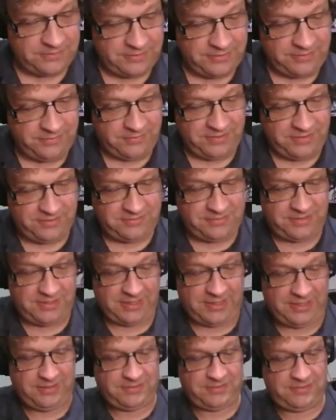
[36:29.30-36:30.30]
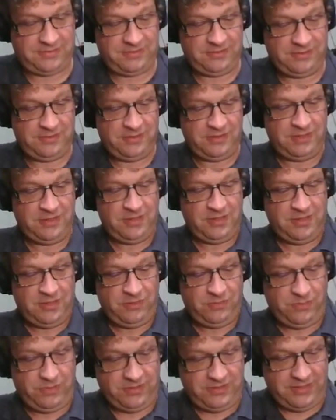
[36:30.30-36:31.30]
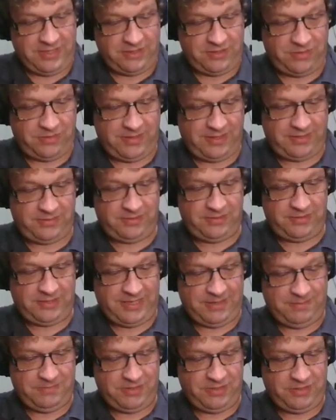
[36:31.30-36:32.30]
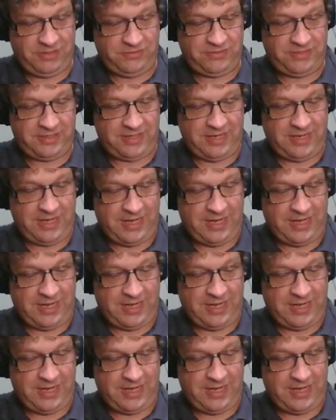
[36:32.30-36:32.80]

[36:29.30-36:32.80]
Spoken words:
In this case, we decorate the Lambda using a